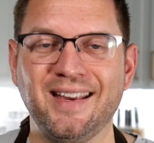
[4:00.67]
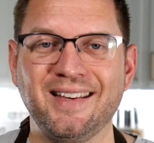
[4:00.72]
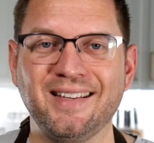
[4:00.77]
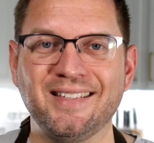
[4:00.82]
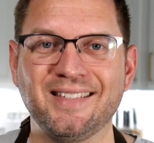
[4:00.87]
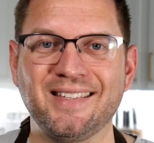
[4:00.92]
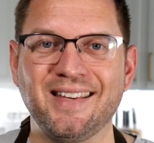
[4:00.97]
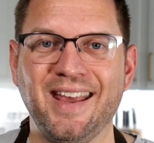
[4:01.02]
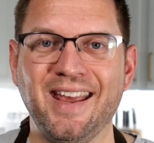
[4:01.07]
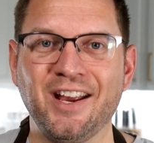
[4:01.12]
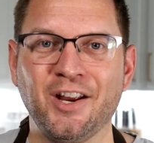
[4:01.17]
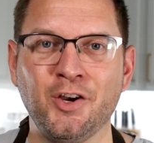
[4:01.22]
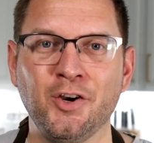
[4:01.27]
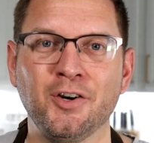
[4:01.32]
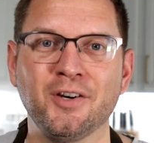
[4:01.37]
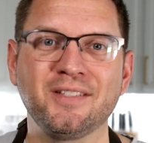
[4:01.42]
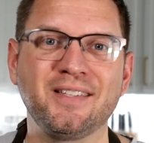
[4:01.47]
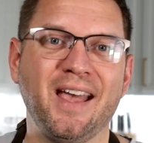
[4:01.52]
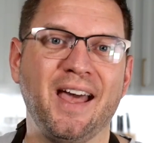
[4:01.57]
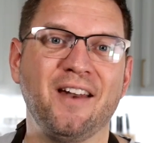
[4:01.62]
is it
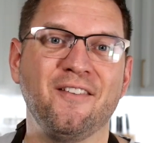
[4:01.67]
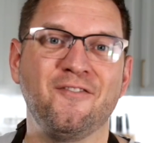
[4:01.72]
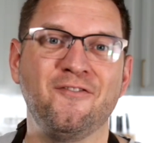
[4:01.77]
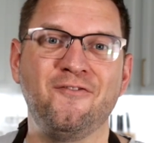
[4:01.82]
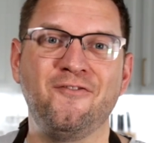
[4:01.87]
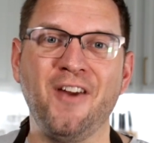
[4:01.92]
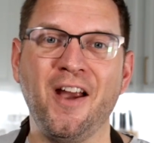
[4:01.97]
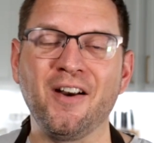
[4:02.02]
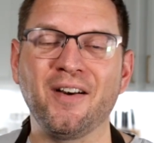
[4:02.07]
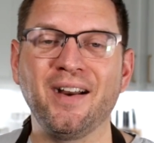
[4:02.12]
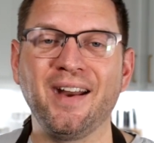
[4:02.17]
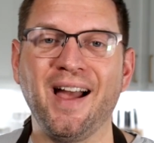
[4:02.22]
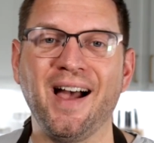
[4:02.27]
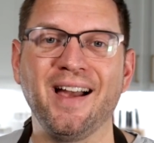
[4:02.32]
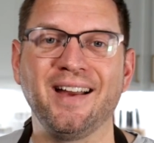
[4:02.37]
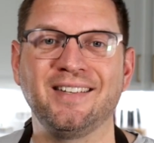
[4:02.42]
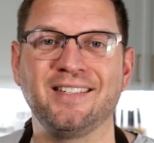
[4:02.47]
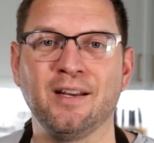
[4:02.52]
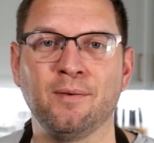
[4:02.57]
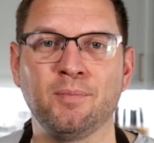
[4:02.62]
cooks at a very
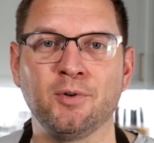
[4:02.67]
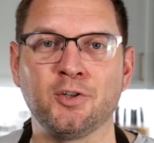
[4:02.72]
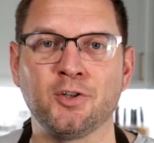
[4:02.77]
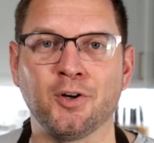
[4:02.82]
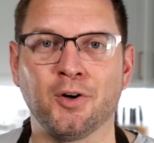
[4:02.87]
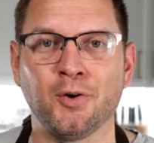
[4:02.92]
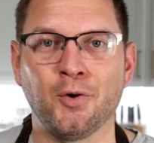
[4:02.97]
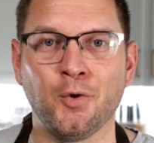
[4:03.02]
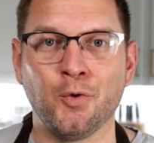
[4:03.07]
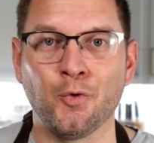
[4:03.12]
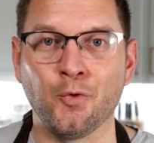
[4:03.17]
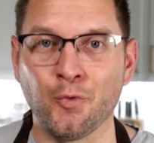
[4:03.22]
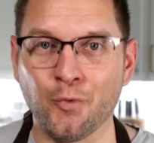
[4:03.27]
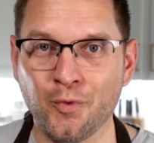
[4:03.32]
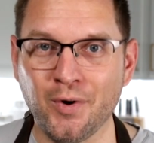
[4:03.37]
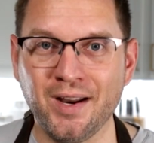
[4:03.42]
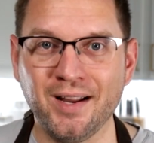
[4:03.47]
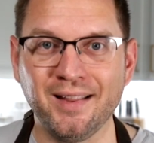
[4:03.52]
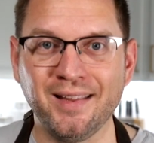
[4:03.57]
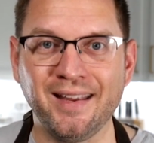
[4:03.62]
high temperature
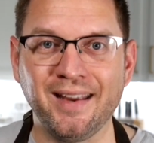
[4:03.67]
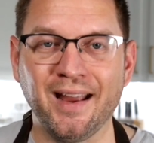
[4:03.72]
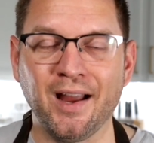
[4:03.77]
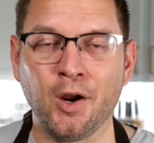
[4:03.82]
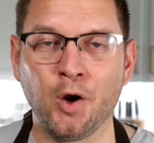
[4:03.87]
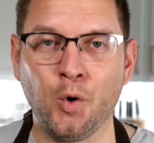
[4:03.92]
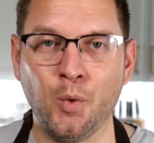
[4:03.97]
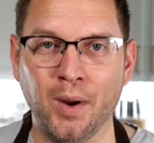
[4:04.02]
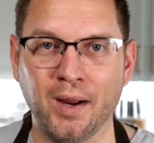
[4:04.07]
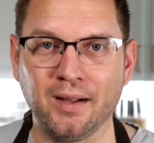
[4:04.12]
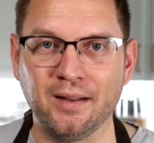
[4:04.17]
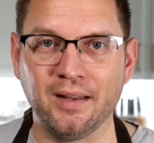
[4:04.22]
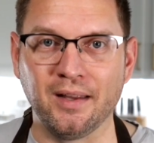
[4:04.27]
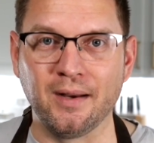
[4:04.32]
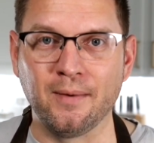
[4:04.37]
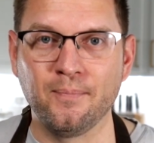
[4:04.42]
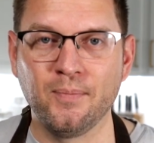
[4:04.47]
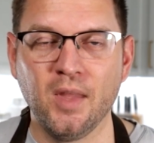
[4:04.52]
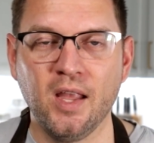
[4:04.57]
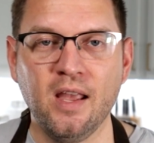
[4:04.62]
really quickly.
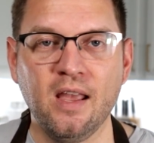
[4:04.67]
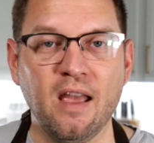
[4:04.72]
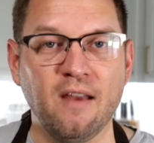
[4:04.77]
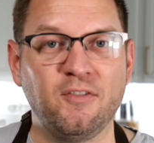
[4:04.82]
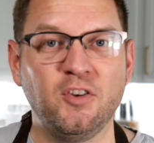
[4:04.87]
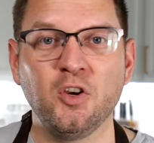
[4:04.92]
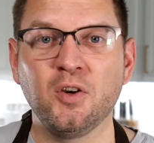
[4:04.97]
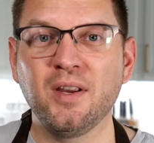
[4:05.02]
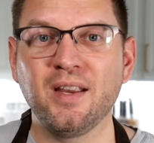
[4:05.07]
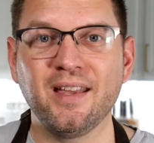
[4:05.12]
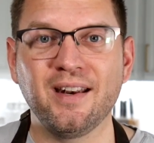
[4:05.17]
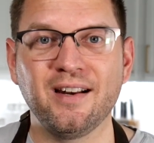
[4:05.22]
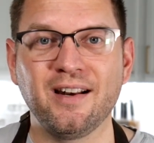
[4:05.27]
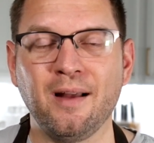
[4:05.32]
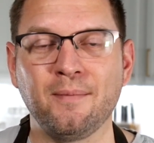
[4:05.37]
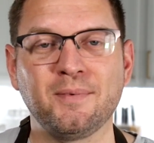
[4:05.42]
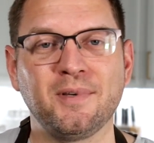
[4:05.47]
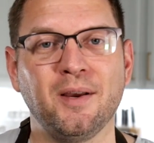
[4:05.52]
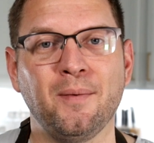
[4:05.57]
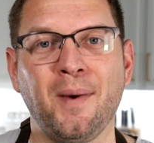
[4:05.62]
If you can get it
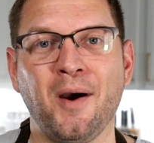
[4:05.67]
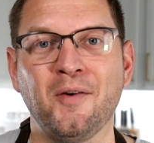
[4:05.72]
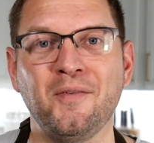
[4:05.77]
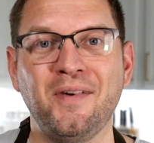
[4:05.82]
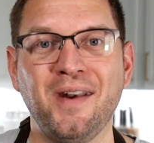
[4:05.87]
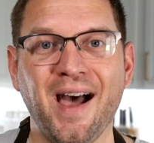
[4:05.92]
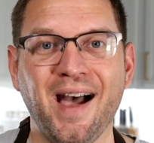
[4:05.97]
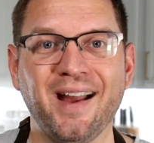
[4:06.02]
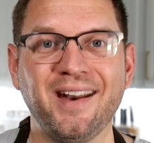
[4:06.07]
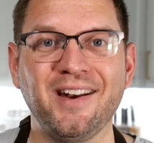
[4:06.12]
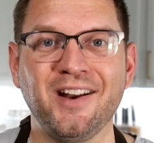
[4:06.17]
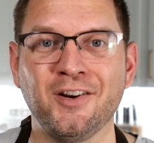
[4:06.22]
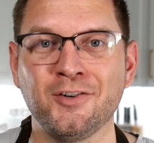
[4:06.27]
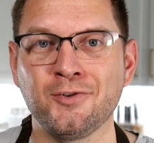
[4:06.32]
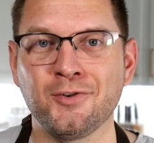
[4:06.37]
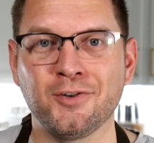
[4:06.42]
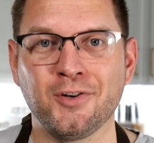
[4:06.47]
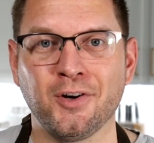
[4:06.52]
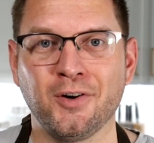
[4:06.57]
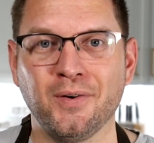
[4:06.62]
up to about
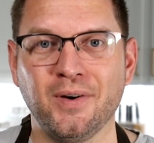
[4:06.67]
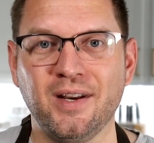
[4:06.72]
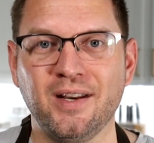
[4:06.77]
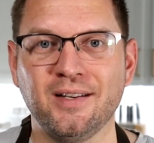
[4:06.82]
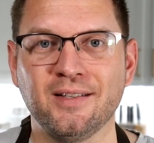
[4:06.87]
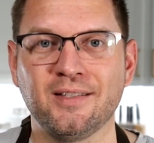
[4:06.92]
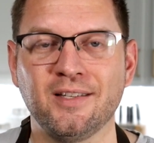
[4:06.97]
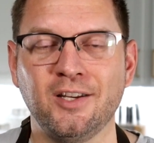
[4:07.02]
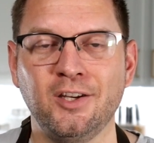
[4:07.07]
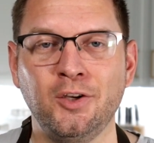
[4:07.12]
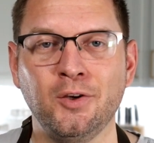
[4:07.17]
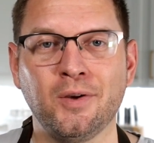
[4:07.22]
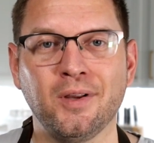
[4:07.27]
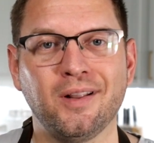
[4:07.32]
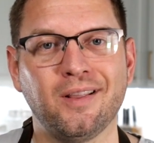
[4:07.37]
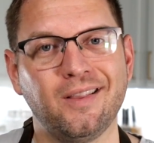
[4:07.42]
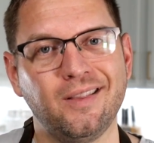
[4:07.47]
900 degrees, you could